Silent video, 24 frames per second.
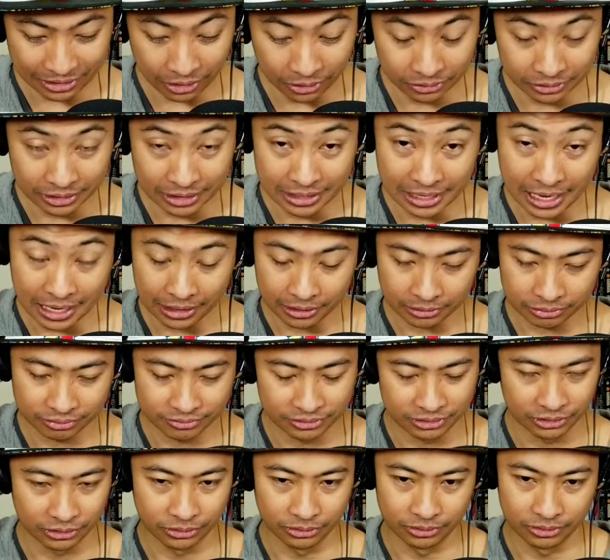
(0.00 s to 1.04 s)
Oh, the next.
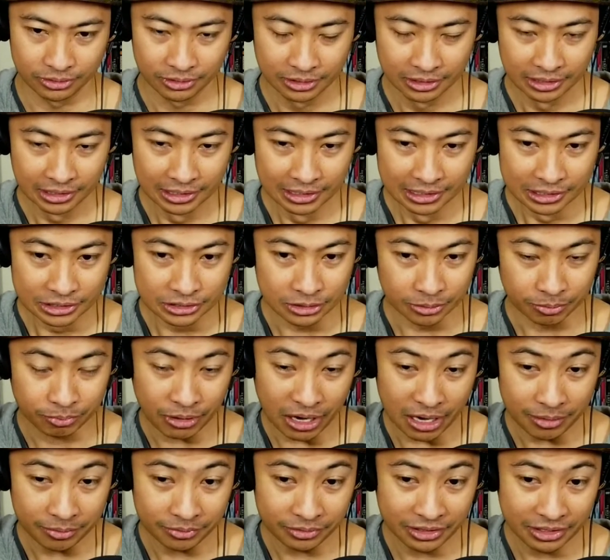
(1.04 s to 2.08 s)
Dude. So
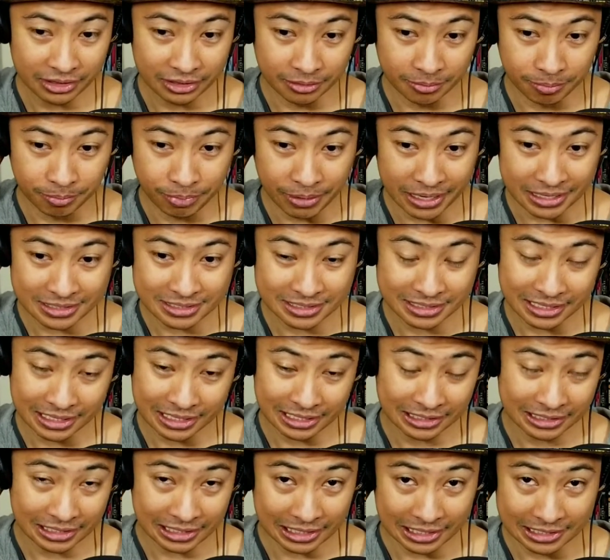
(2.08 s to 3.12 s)
probably the best
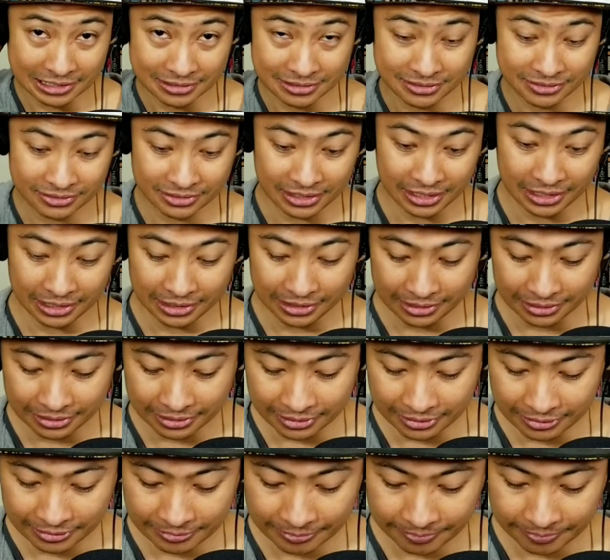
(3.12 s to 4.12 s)
thing that I've seen